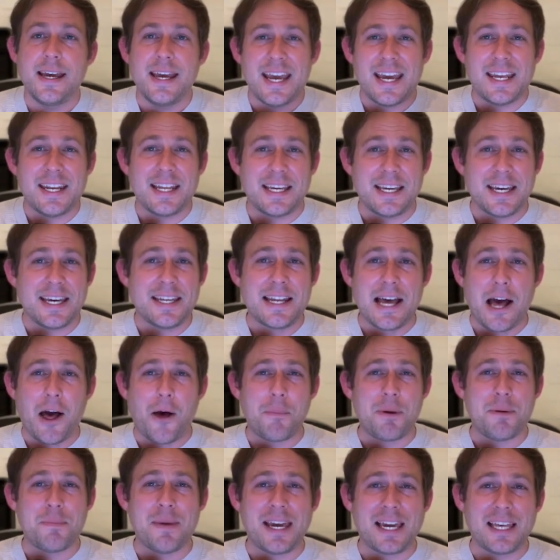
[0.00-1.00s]
And again, I'll
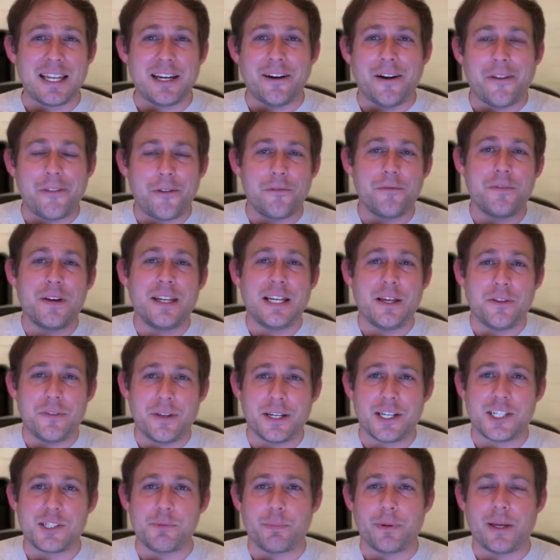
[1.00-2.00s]
be making another video that
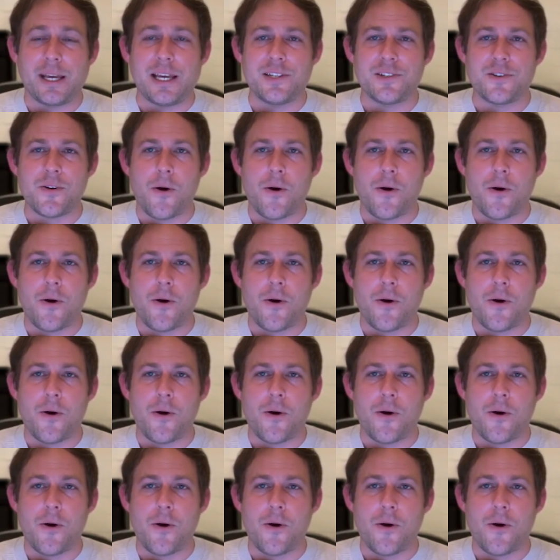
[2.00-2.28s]
explains